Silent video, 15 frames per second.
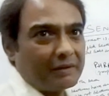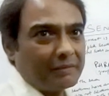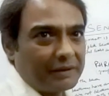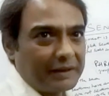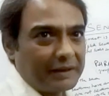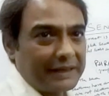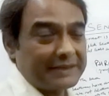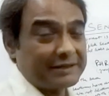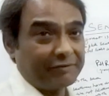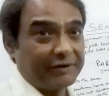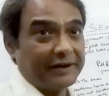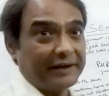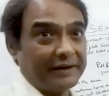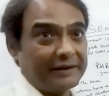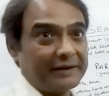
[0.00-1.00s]

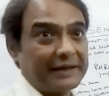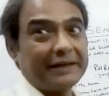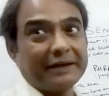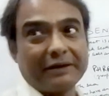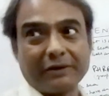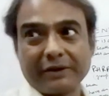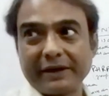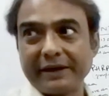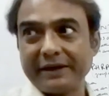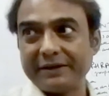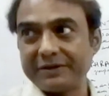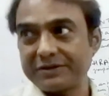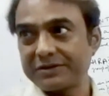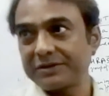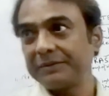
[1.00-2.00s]
classified,
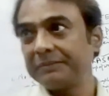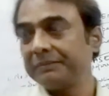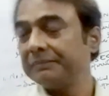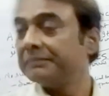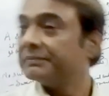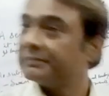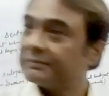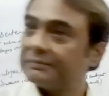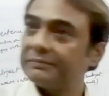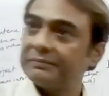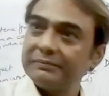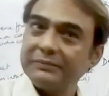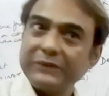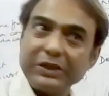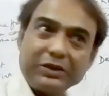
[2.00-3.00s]
categorized
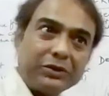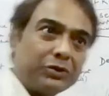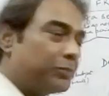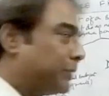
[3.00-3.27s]
into two